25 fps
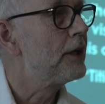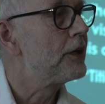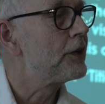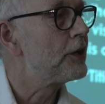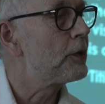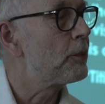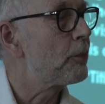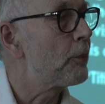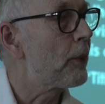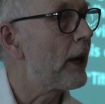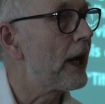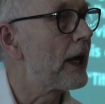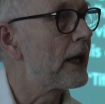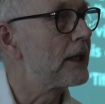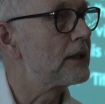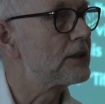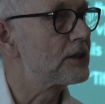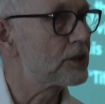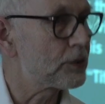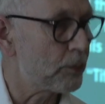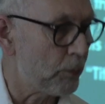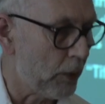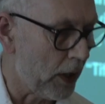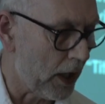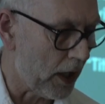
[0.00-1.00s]

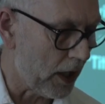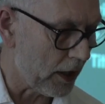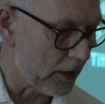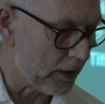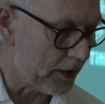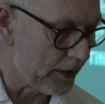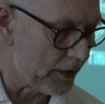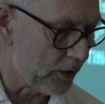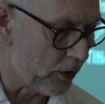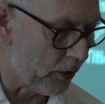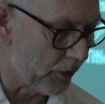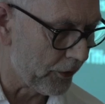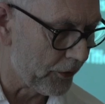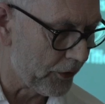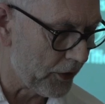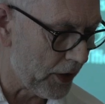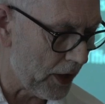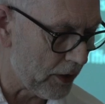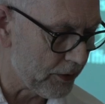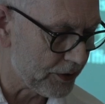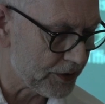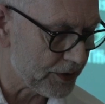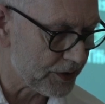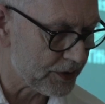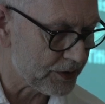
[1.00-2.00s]
depends partly on
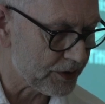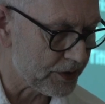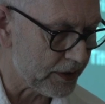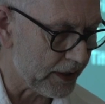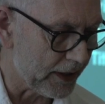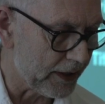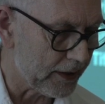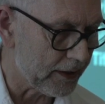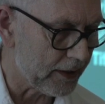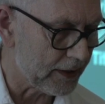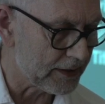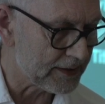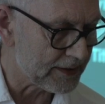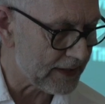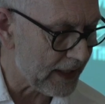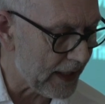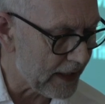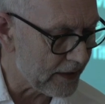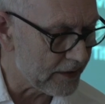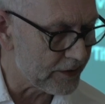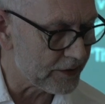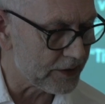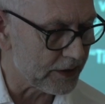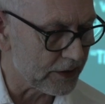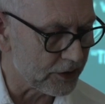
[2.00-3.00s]
noticing,
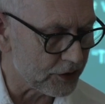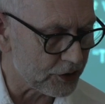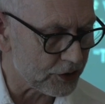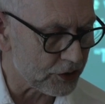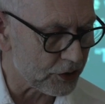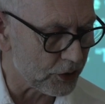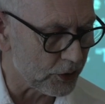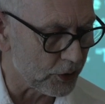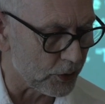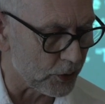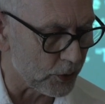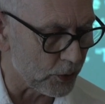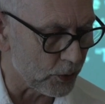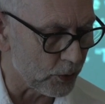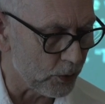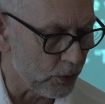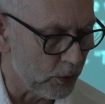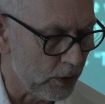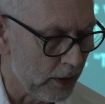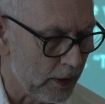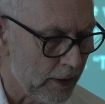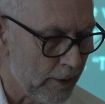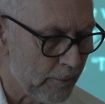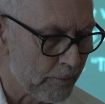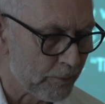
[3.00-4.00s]
attending to,
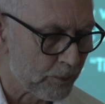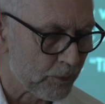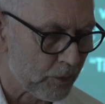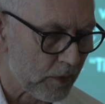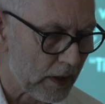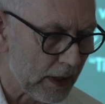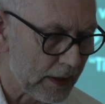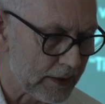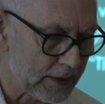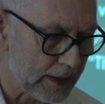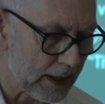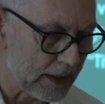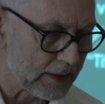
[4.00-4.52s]
and